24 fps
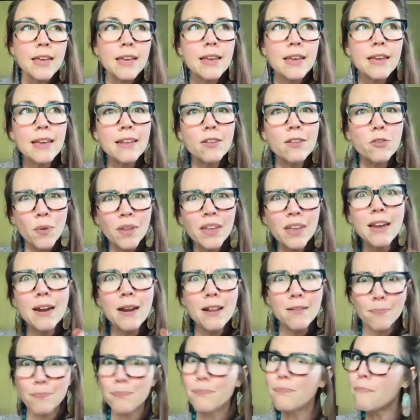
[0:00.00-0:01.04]
it's really
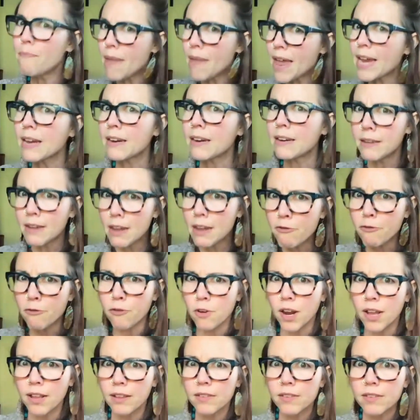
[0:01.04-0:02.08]
going to make a
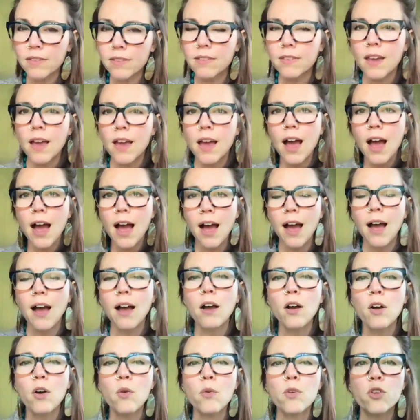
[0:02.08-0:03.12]
difference
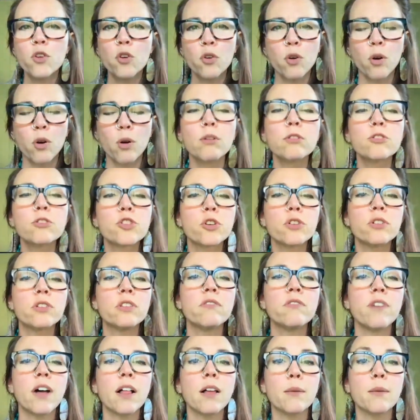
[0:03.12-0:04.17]
how your culture
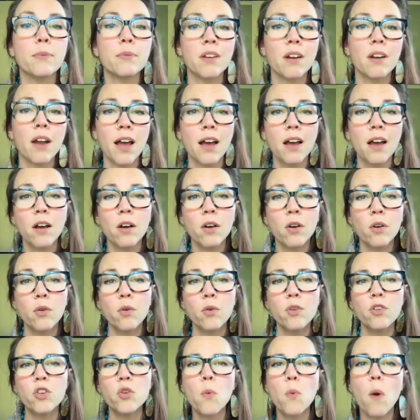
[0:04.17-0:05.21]
develops and how
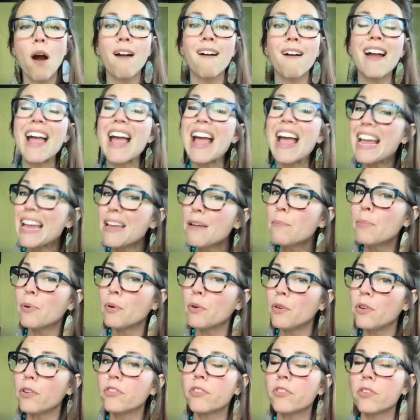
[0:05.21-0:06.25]
you are
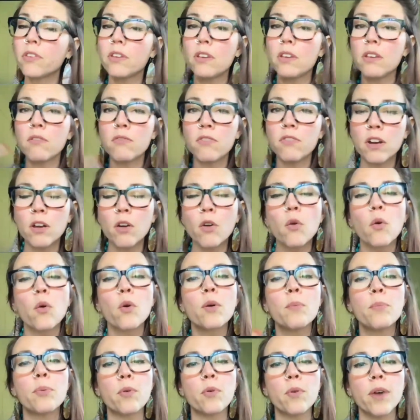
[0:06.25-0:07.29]
able to even
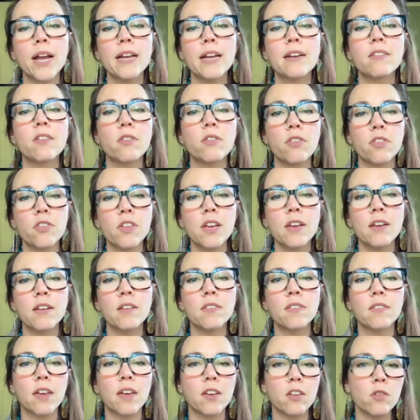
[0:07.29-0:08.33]
incorporate the
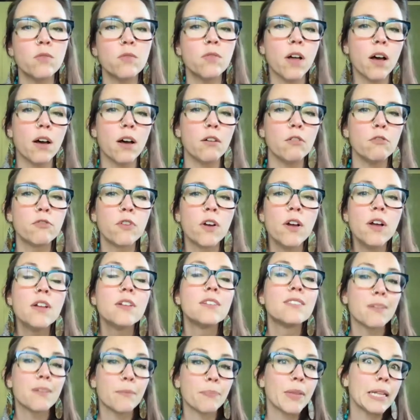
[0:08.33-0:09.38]
things that you love,
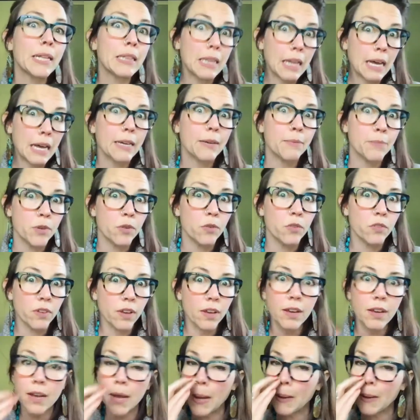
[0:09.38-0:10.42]
something like
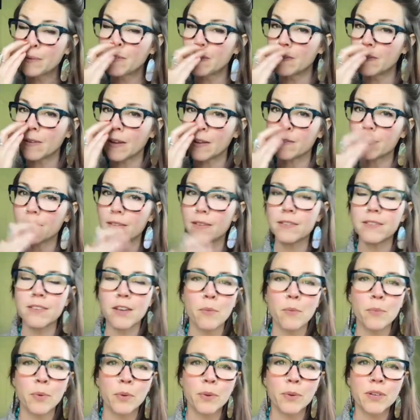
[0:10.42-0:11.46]
music, since that's the
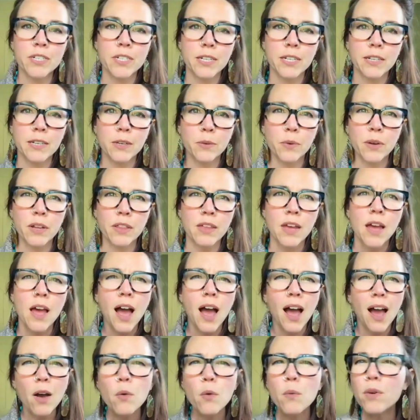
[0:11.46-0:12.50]
example we're dealing with.
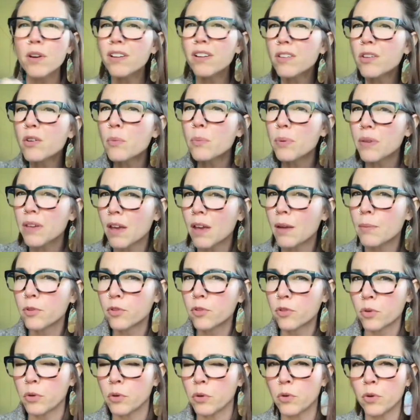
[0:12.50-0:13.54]
How would you be able
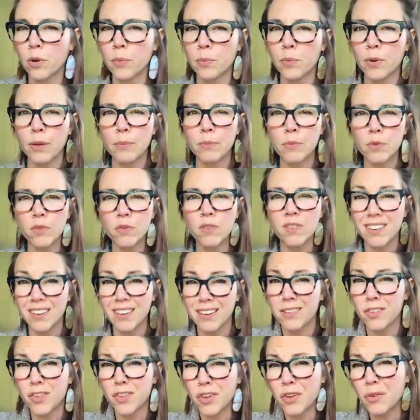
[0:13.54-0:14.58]
to incorporate music
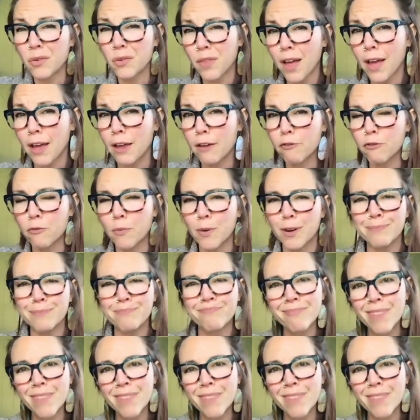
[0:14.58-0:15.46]
into your life? Well,